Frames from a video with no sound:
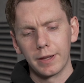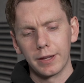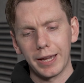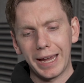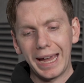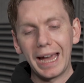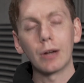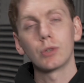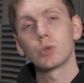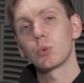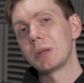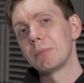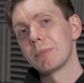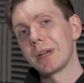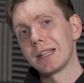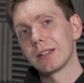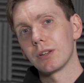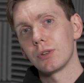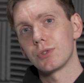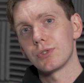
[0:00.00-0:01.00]
How do we
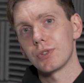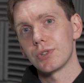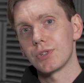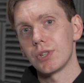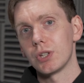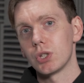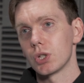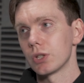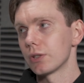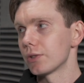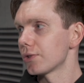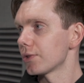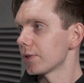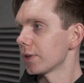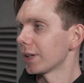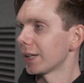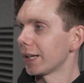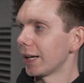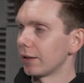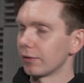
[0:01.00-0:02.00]
make those decisions?
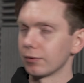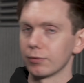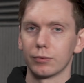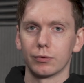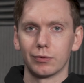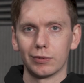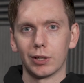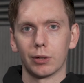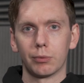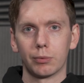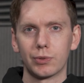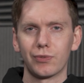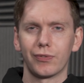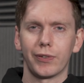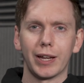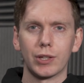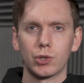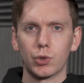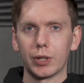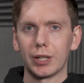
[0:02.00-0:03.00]
Again,
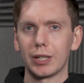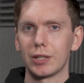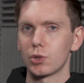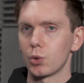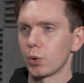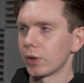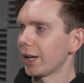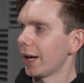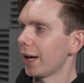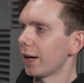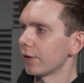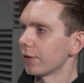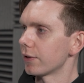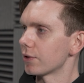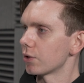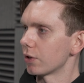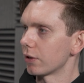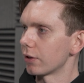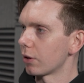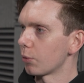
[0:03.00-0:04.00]
factoring into account the
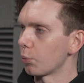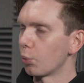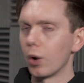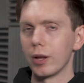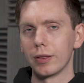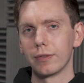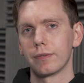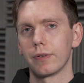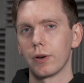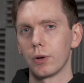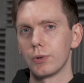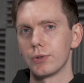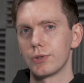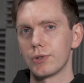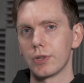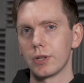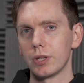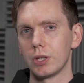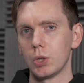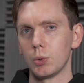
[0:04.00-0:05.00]
sort of the one votes
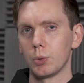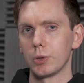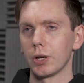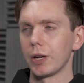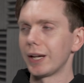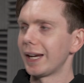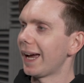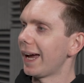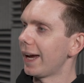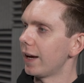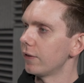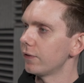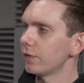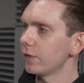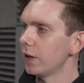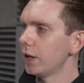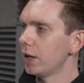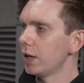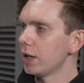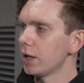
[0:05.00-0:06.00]
that you and I have.
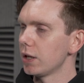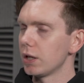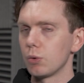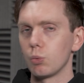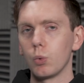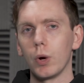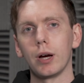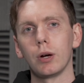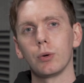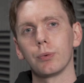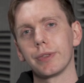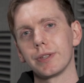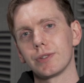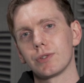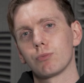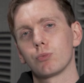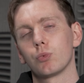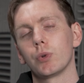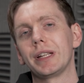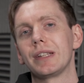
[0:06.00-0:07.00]
Well,
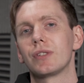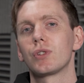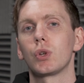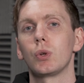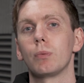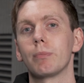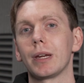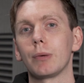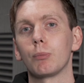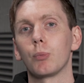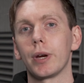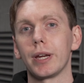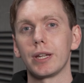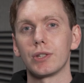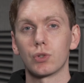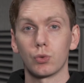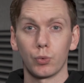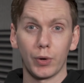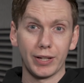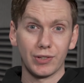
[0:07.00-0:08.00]
there's really two main ways
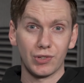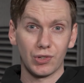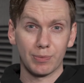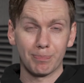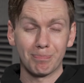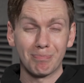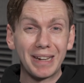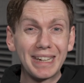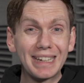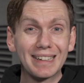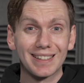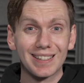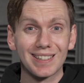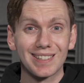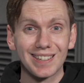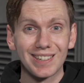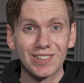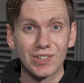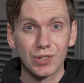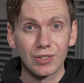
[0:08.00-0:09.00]
directors make
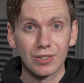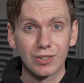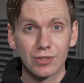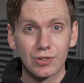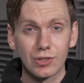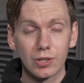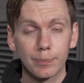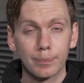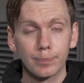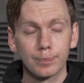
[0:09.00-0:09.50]
decisions.